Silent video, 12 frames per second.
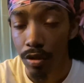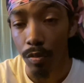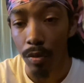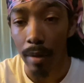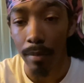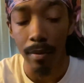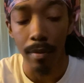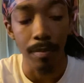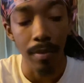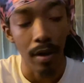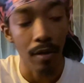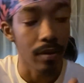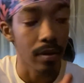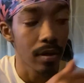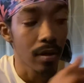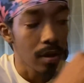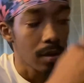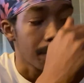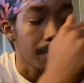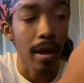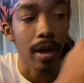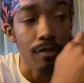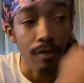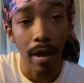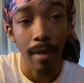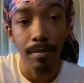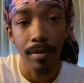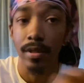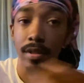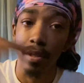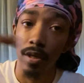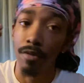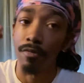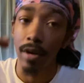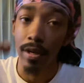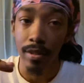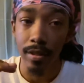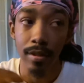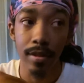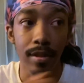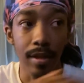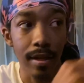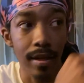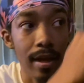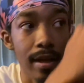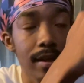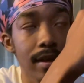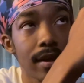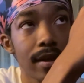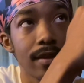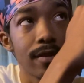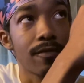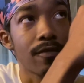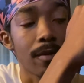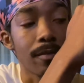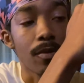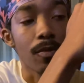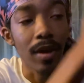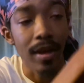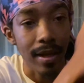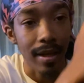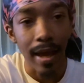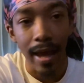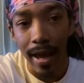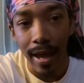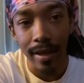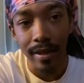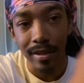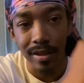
When I'm comparing battle rappers to the wrestlers and like from the way they act to